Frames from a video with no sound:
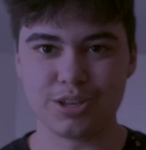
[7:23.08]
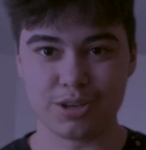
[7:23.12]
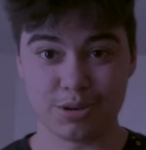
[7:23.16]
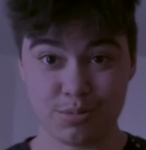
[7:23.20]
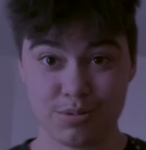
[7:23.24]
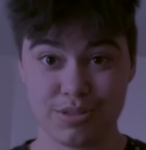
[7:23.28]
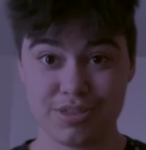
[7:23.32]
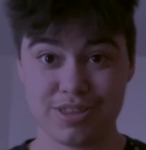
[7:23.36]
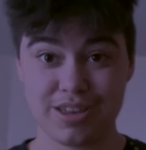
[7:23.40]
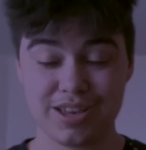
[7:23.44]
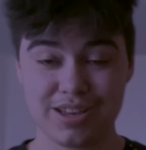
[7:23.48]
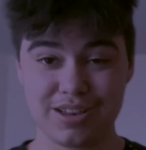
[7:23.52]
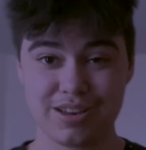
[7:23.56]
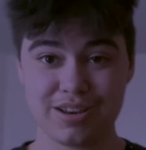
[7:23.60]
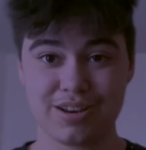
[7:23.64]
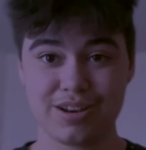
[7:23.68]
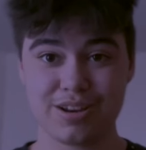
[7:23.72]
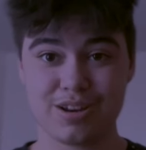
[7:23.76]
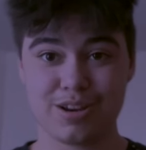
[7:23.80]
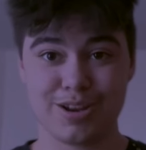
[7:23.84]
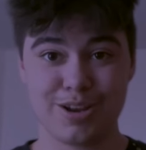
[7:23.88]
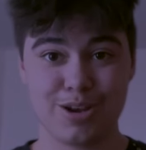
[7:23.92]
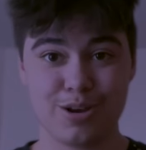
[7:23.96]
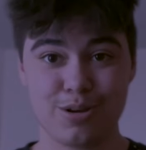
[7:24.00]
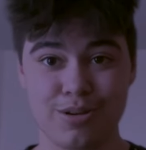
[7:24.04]
you think
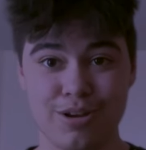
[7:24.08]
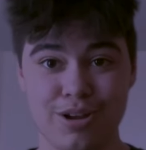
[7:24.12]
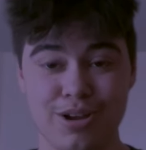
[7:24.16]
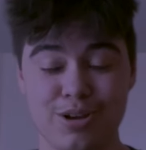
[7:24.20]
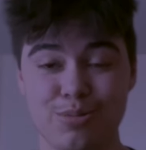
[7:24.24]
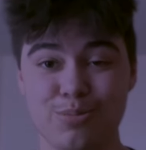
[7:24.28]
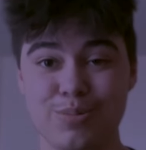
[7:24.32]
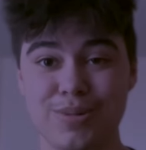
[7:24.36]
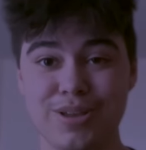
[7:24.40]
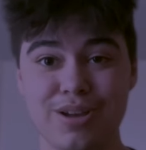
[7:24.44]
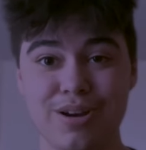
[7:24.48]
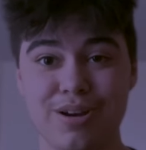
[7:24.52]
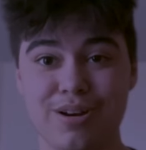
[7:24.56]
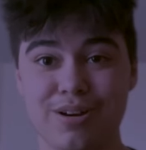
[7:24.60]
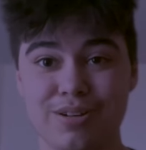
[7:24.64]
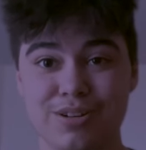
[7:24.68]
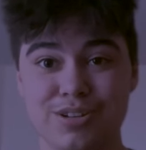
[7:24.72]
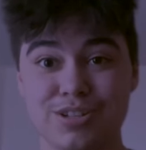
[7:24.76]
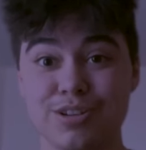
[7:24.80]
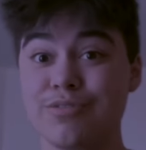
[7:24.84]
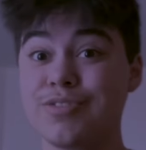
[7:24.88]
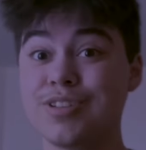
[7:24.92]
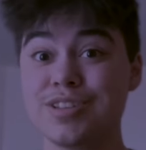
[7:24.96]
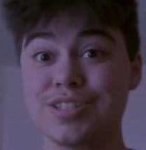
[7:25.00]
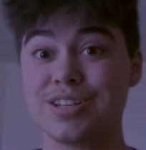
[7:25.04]
we are
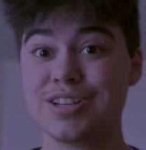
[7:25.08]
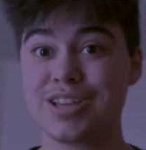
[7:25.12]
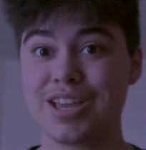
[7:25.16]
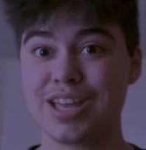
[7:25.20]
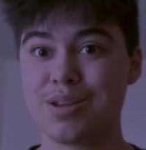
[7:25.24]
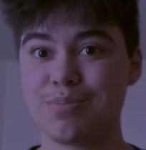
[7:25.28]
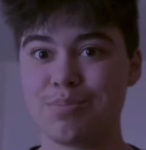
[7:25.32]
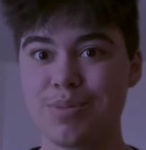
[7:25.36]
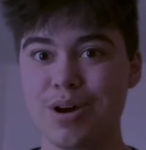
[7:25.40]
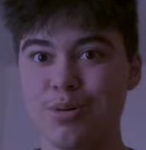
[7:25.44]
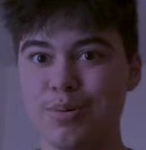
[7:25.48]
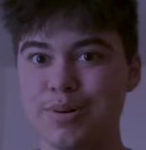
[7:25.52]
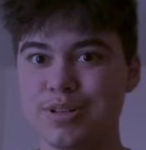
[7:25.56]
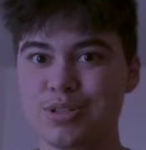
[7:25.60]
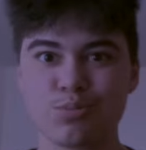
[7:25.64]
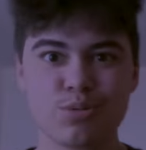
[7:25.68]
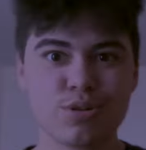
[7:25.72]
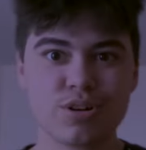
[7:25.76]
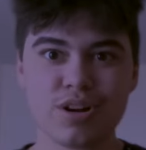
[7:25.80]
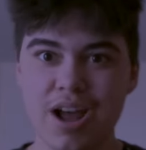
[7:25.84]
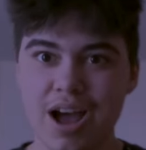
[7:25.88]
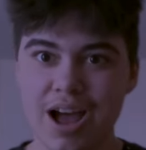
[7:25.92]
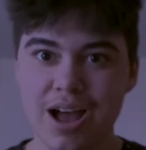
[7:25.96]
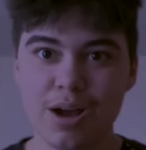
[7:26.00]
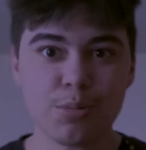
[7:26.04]
sophisticated poets? We're
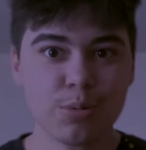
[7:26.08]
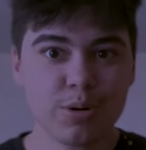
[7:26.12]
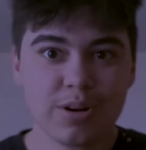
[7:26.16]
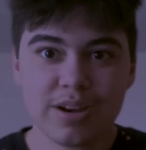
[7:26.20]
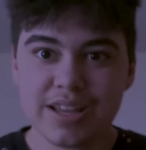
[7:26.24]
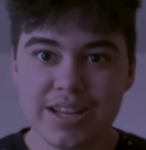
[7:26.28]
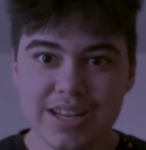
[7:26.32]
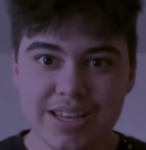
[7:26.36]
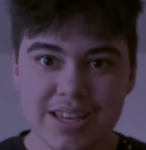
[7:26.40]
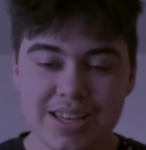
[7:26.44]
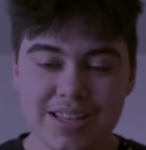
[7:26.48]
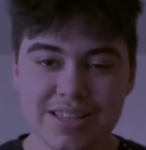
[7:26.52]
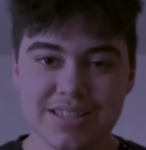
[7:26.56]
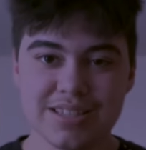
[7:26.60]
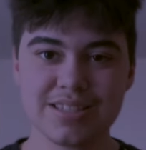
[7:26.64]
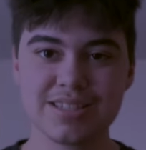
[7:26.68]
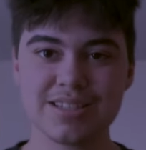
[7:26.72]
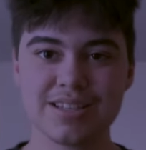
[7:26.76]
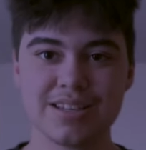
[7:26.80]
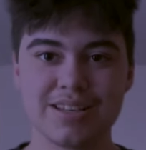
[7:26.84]
not. We're idiots.